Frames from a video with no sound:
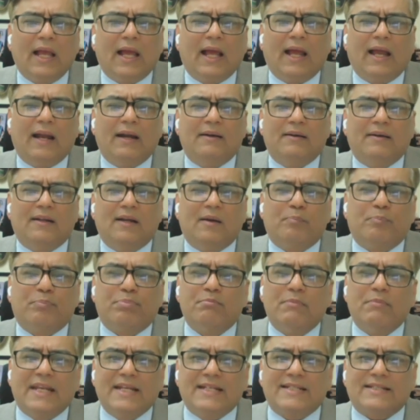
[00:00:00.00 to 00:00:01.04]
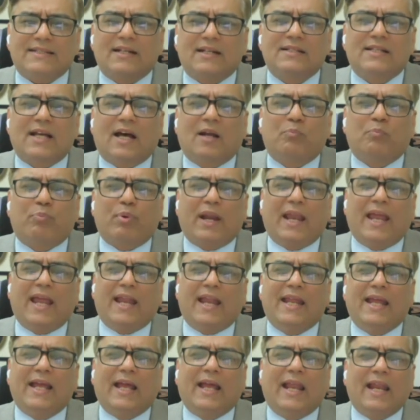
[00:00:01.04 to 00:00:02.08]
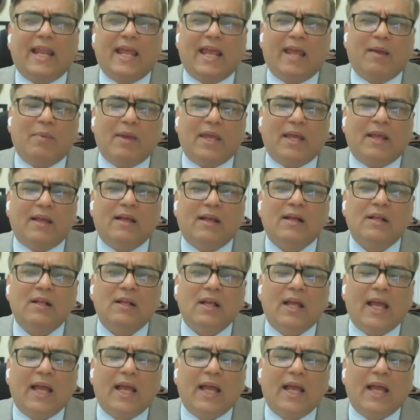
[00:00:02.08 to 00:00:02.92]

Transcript: and uh, ministers are parading and naming